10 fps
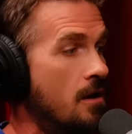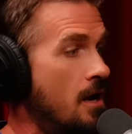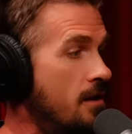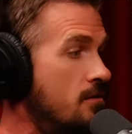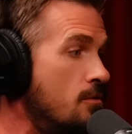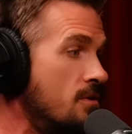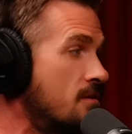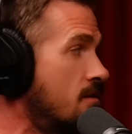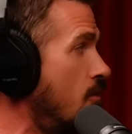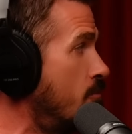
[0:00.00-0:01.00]
I don't know what to
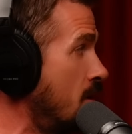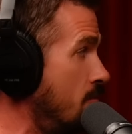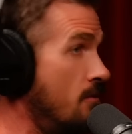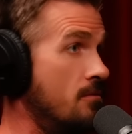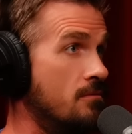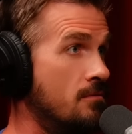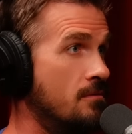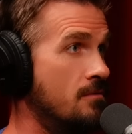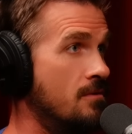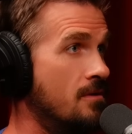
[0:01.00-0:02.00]
tell people.
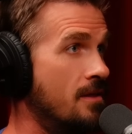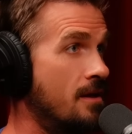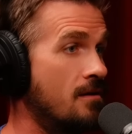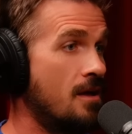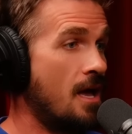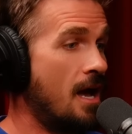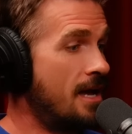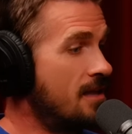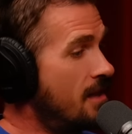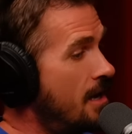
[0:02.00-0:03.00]
Like I
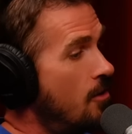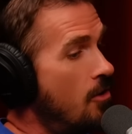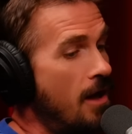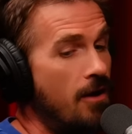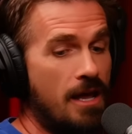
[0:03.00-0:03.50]
can lay it all out.